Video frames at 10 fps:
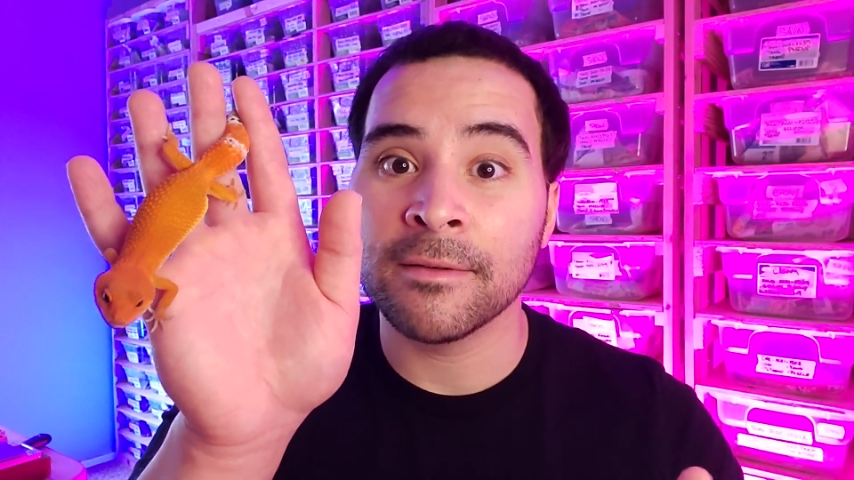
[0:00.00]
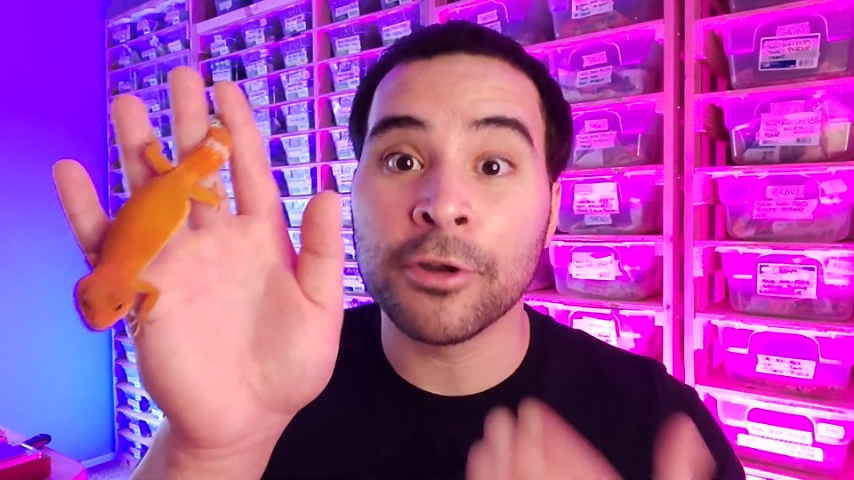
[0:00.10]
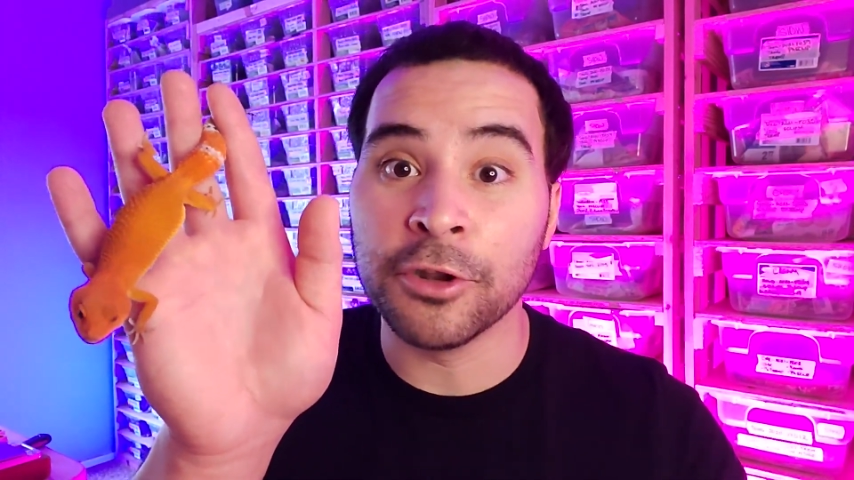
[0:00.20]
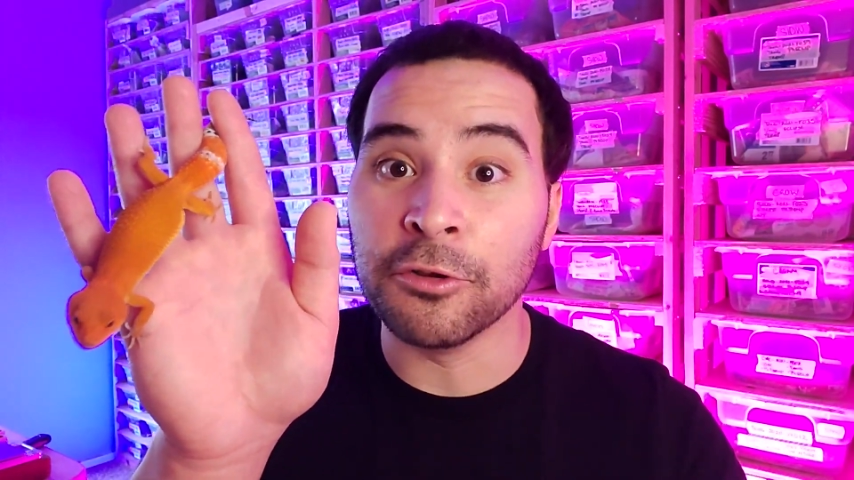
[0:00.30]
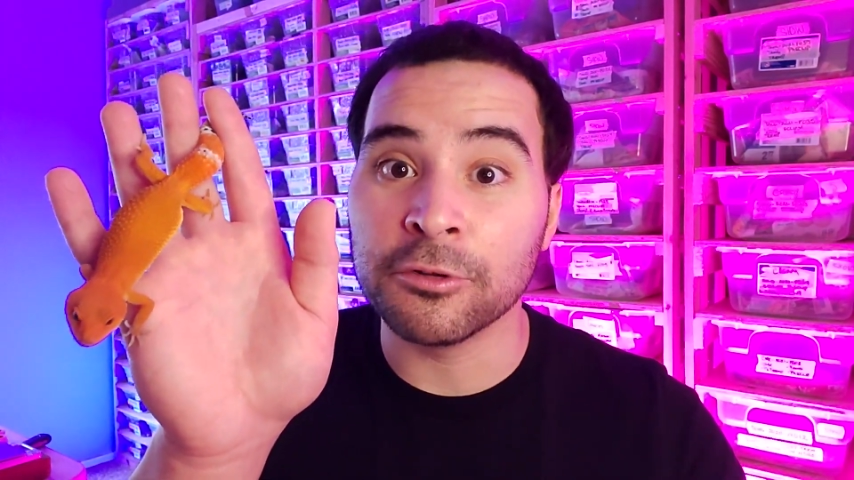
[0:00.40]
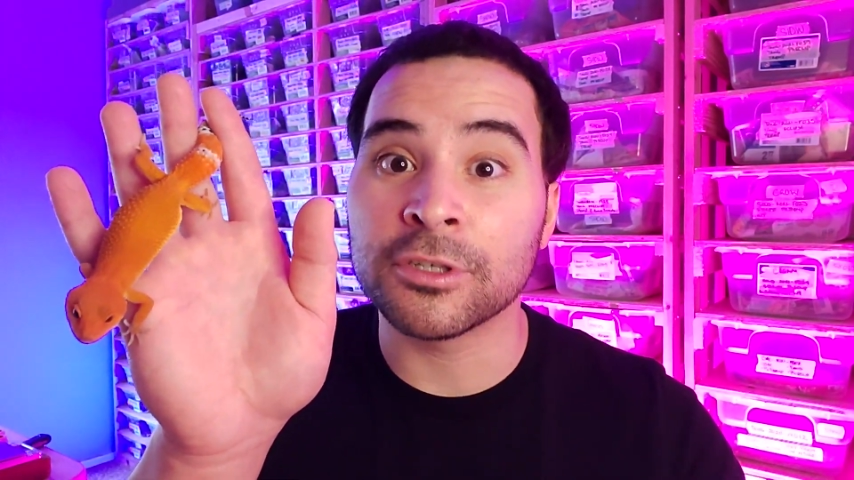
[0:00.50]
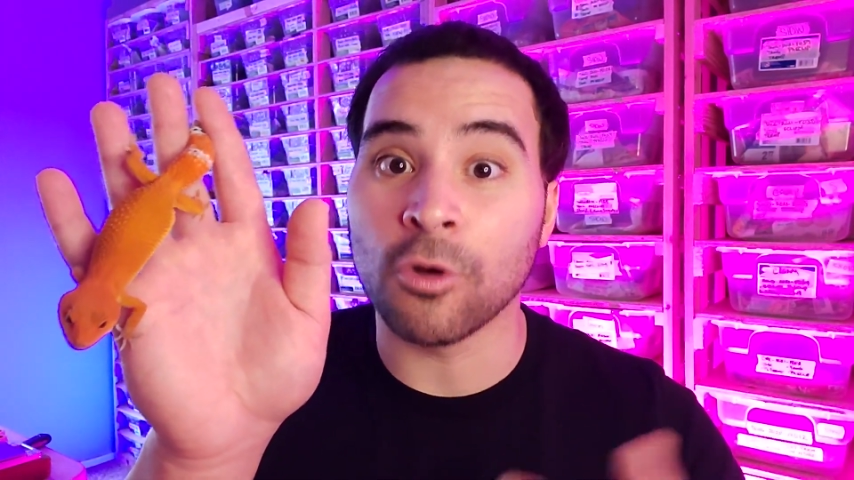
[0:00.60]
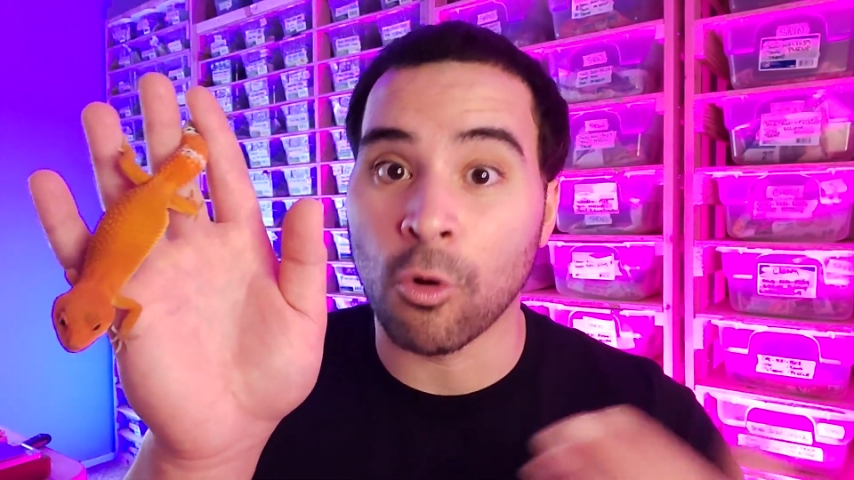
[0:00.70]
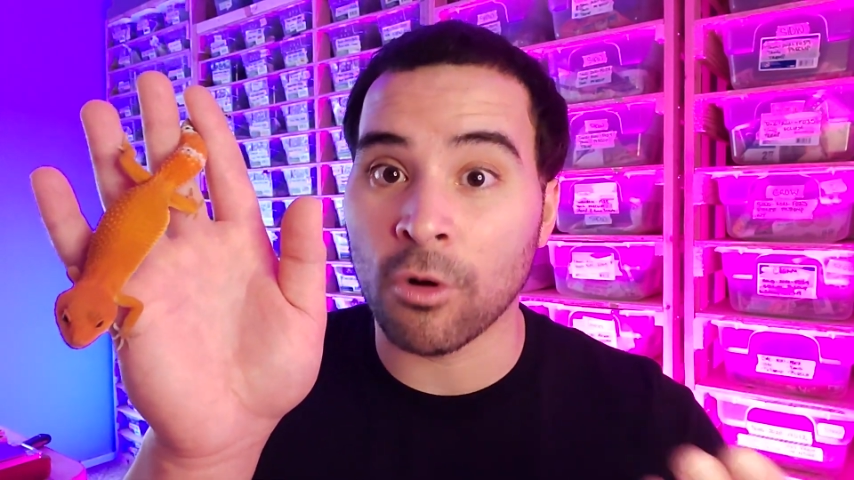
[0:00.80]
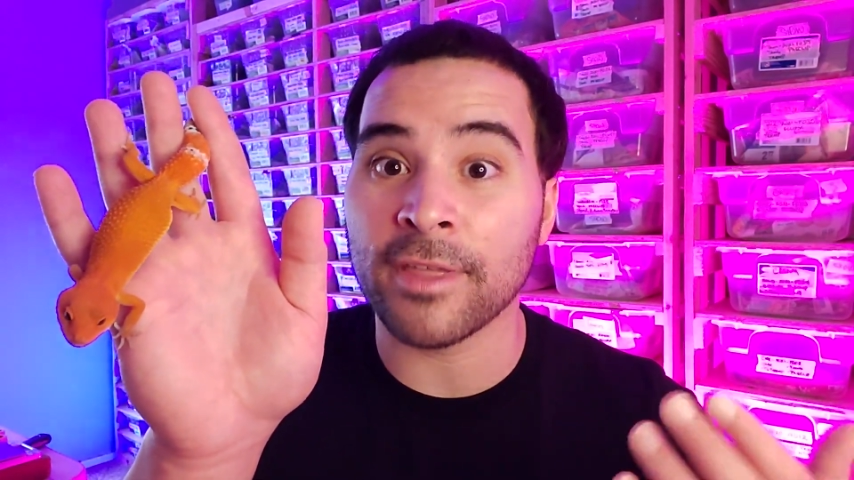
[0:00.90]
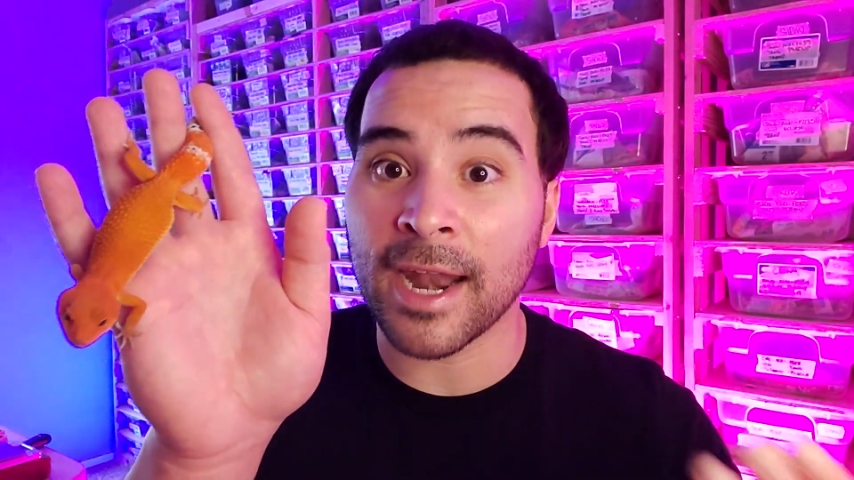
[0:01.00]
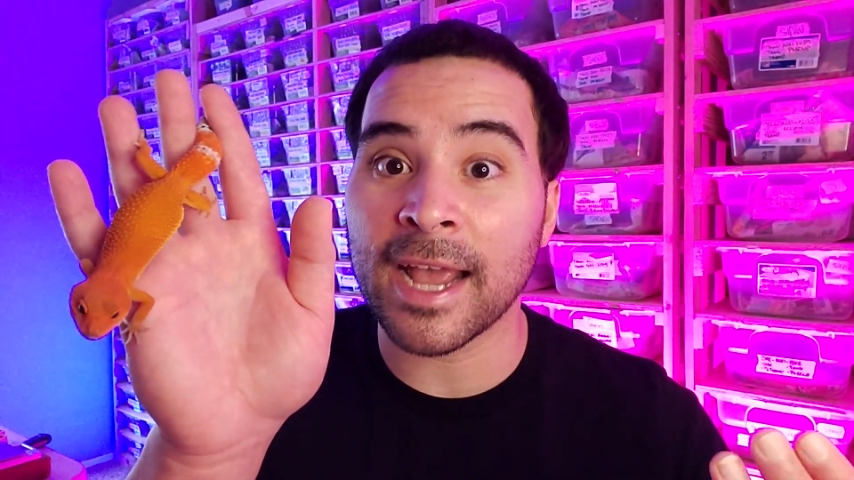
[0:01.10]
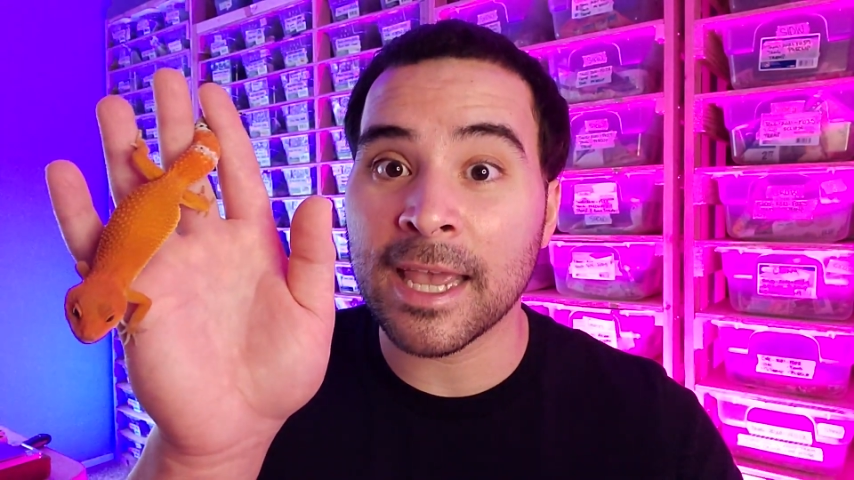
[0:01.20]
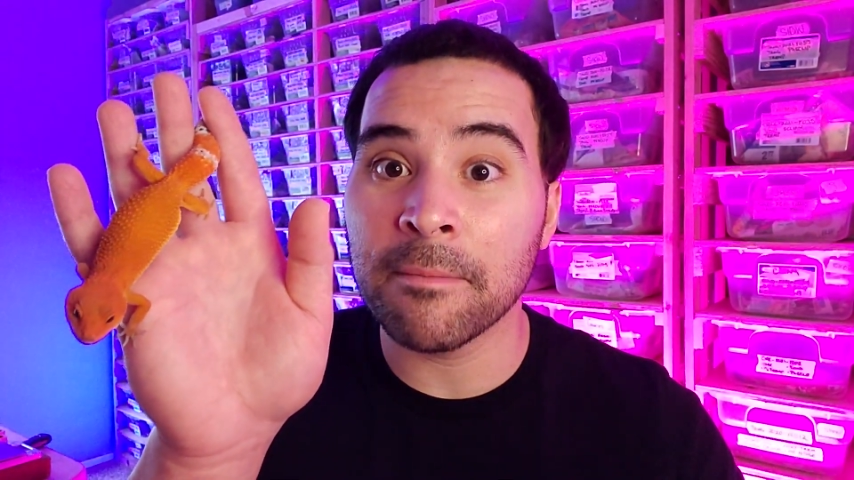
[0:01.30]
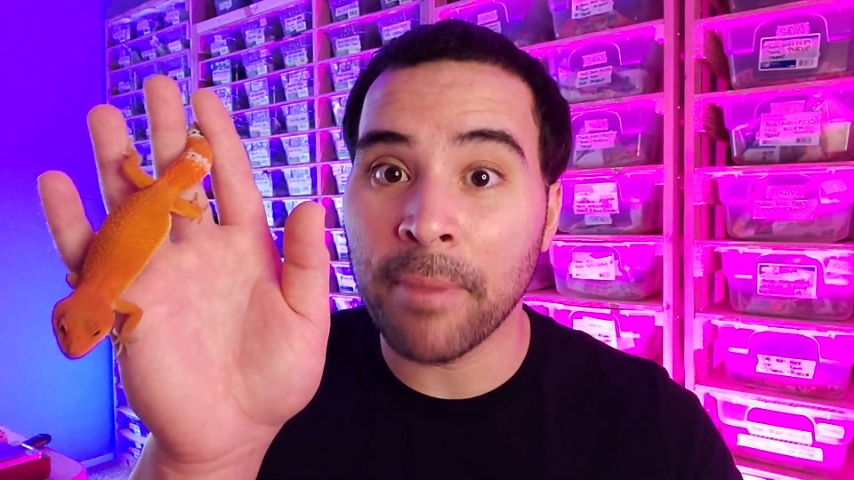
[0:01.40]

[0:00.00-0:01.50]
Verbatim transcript: produce or that I can